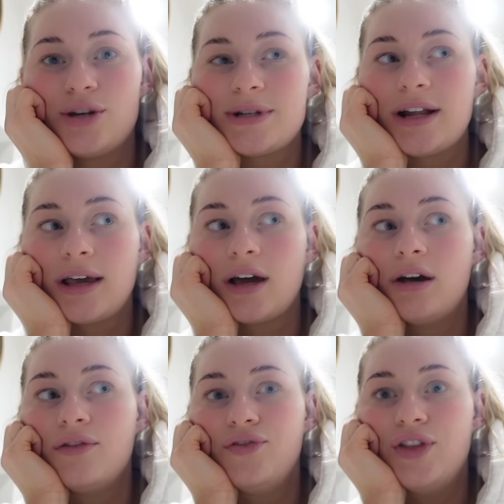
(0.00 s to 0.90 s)
She was like,
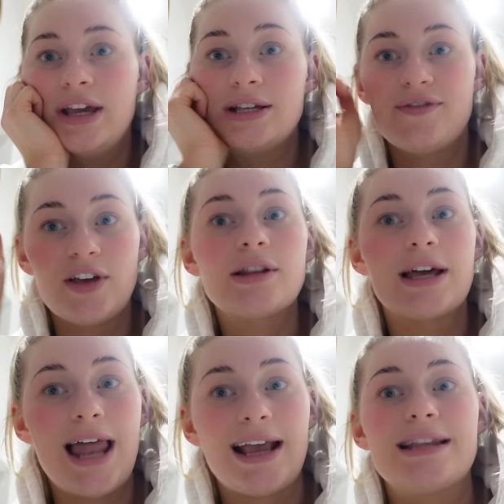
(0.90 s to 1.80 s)
these feel
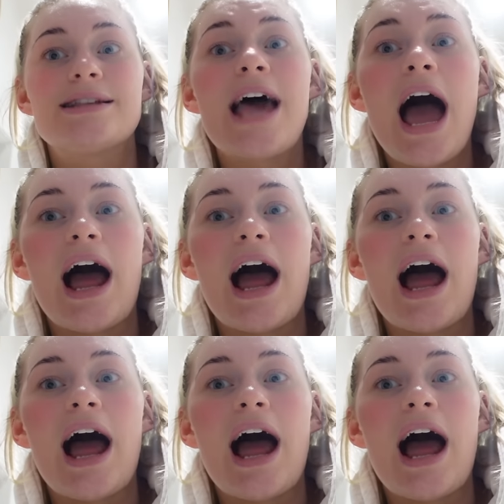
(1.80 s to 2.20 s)
like leggings.